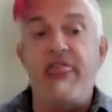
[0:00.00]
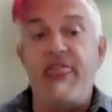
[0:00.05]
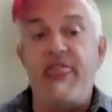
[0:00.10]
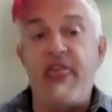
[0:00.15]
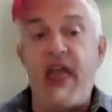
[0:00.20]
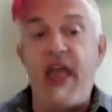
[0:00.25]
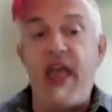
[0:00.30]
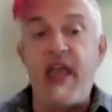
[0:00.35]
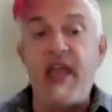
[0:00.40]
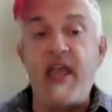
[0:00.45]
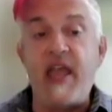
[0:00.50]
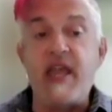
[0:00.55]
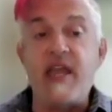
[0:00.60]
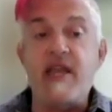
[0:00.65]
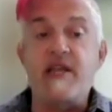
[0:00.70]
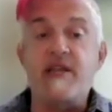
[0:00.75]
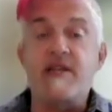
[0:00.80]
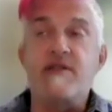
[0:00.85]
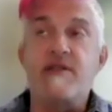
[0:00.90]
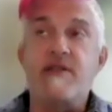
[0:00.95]
they
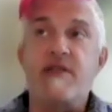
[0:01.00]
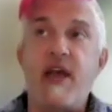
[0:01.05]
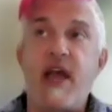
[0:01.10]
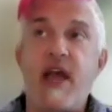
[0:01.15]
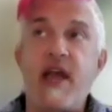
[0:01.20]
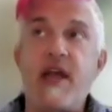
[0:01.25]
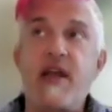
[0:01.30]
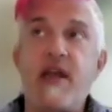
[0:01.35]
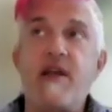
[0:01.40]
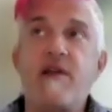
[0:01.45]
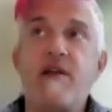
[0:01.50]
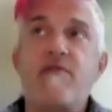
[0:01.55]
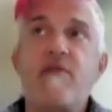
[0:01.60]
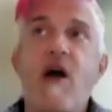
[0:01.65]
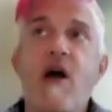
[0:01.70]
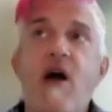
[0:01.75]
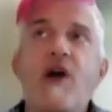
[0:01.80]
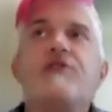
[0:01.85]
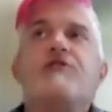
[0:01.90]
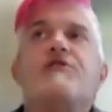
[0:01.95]

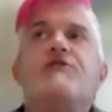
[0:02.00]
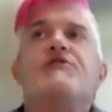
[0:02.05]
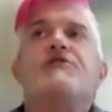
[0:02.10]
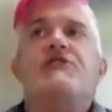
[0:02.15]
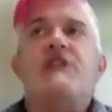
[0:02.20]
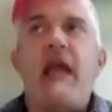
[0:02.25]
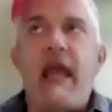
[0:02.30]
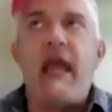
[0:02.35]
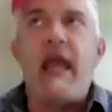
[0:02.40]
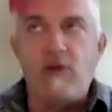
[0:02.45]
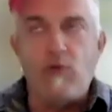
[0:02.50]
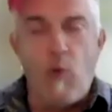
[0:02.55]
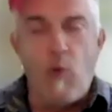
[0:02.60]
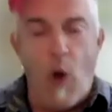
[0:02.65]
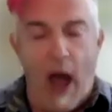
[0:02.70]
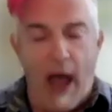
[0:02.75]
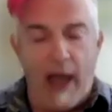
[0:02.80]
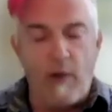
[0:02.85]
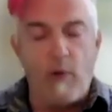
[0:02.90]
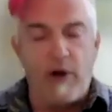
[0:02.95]
understand
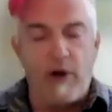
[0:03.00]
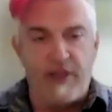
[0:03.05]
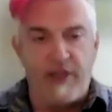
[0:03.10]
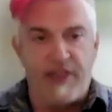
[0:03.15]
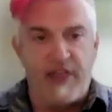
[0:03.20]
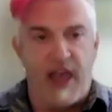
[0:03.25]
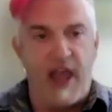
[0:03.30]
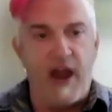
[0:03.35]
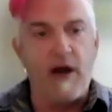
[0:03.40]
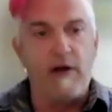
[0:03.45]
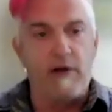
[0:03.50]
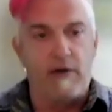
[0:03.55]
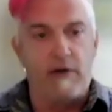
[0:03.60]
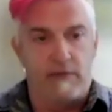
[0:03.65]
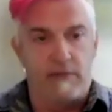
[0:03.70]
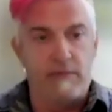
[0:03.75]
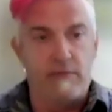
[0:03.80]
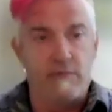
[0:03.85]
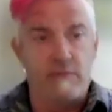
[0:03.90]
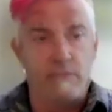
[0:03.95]
why we're there.
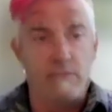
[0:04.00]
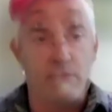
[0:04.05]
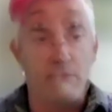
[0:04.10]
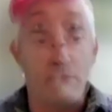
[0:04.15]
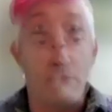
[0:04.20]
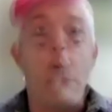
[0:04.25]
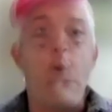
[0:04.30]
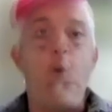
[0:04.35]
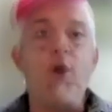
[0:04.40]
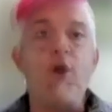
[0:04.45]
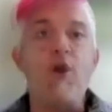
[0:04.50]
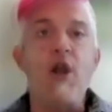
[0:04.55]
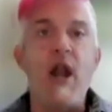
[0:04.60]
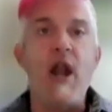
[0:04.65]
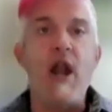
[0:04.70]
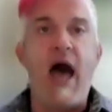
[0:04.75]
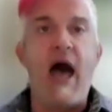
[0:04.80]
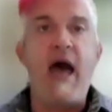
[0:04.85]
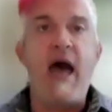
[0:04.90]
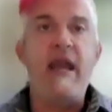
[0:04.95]
We're
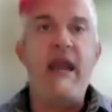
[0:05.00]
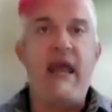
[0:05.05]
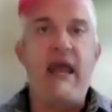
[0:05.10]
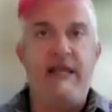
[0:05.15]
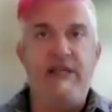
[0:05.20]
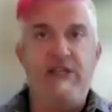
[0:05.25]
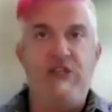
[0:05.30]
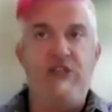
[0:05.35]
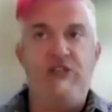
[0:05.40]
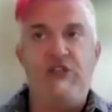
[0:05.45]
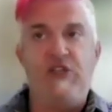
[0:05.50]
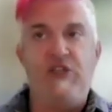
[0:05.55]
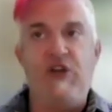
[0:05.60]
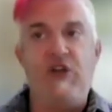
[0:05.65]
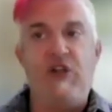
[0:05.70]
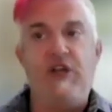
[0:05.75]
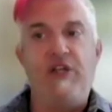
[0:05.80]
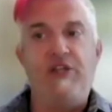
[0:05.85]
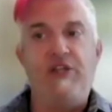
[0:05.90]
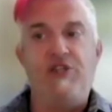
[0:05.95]
not
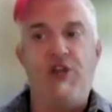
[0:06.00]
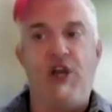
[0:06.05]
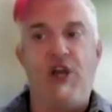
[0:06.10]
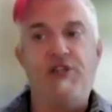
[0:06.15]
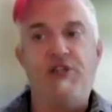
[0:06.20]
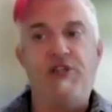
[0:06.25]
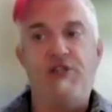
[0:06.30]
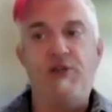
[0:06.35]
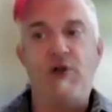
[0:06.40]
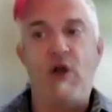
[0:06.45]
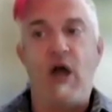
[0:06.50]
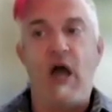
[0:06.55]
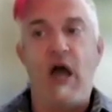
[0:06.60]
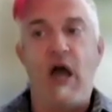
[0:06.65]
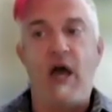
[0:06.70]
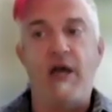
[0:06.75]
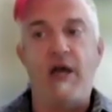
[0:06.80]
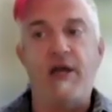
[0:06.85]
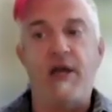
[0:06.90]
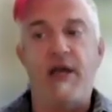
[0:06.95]
necessarily just
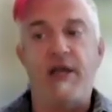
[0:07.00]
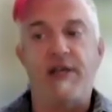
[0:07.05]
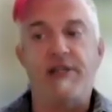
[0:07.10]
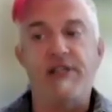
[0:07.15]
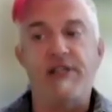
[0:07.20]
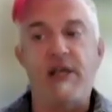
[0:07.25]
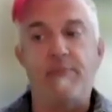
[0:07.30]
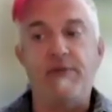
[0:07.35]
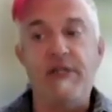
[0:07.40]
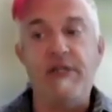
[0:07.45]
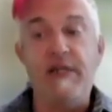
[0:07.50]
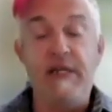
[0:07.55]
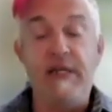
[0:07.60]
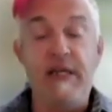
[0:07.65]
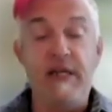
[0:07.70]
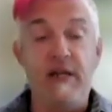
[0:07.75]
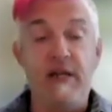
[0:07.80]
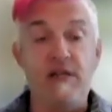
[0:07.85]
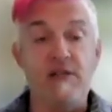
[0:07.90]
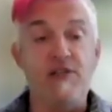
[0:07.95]
accepting
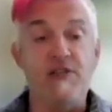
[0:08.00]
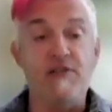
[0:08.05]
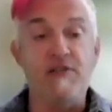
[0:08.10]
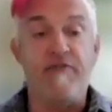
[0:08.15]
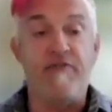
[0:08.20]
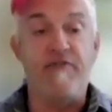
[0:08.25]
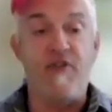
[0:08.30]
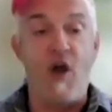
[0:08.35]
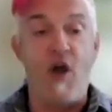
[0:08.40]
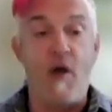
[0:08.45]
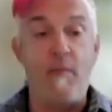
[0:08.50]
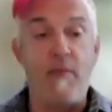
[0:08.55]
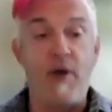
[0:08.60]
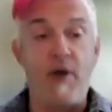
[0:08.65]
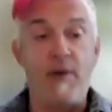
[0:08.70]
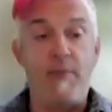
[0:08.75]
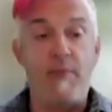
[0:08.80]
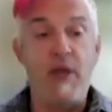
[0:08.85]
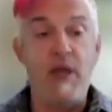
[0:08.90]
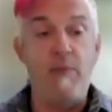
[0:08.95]
needles from
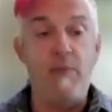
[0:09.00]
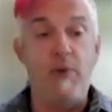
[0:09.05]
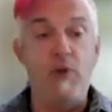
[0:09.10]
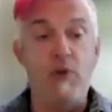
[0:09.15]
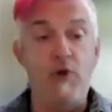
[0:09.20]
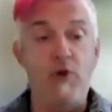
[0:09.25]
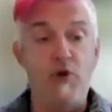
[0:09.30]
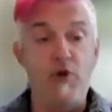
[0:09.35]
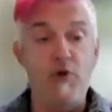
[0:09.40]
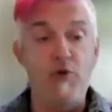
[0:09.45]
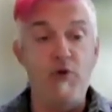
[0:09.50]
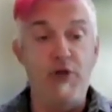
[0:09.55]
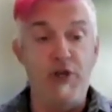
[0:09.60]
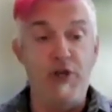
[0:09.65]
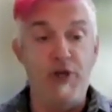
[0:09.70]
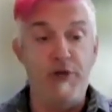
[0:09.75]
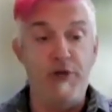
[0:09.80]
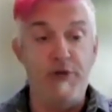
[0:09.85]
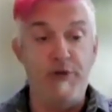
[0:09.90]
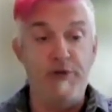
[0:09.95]
people who
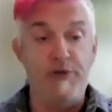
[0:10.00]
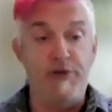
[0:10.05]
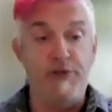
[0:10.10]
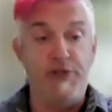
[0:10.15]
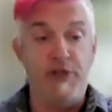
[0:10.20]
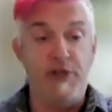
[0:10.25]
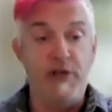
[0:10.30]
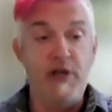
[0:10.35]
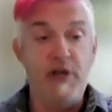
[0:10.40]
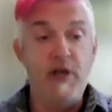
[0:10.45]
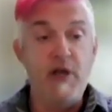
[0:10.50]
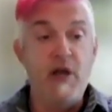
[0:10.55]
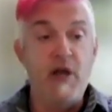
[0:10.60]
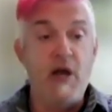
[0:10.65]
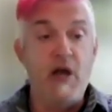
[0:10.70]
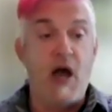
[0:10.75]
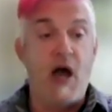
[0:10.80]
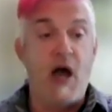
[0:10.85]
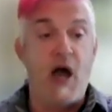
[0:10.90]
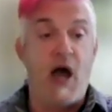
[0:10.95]
use
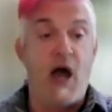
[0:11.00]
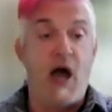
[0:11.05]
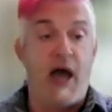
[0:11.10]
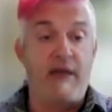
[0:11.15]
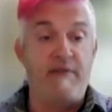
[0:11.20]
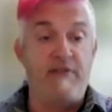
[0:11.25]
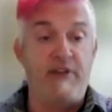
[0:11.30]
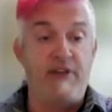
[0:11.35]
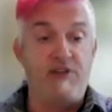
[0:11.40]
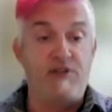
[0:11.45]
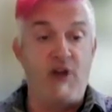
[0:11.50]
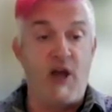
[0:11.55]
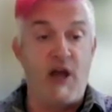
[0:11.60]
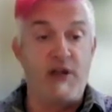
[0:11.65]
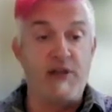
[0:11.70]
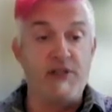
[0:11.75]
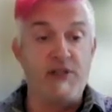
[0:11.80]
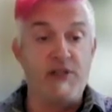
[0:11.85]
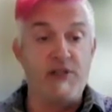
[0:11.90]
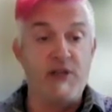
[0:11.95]
IV
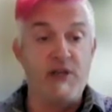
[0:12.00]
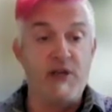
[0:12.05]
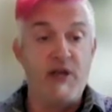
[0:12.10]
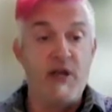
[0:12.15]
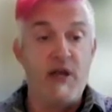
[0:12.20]
drugs.